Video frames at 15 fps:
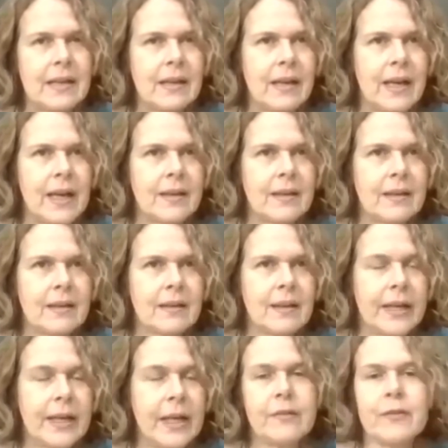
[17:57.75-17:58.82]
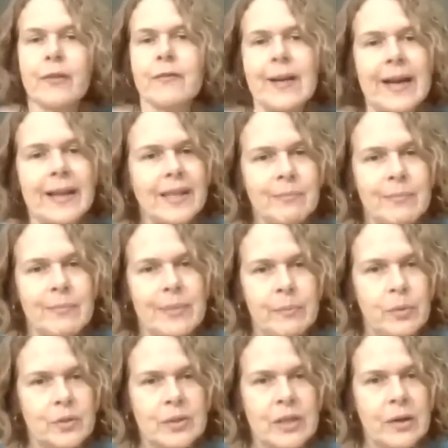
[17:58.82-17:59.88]
like I know for a fact that
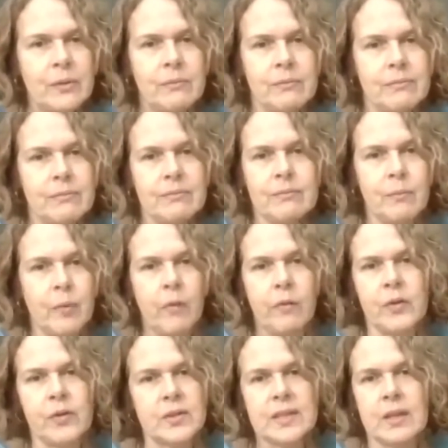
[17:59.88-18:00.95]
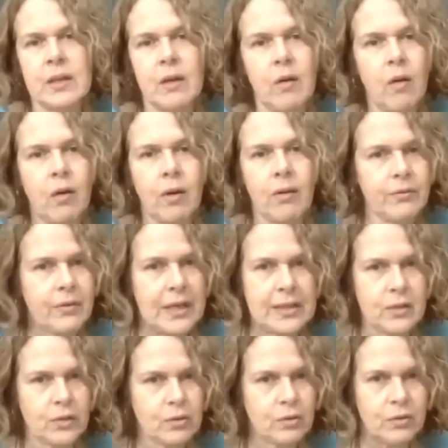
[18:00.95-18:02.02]
people don't bother to lock their
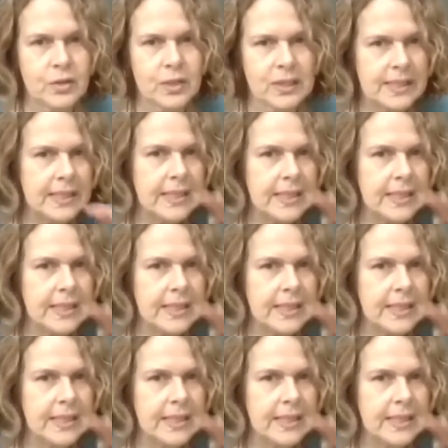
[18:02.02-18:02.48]
doors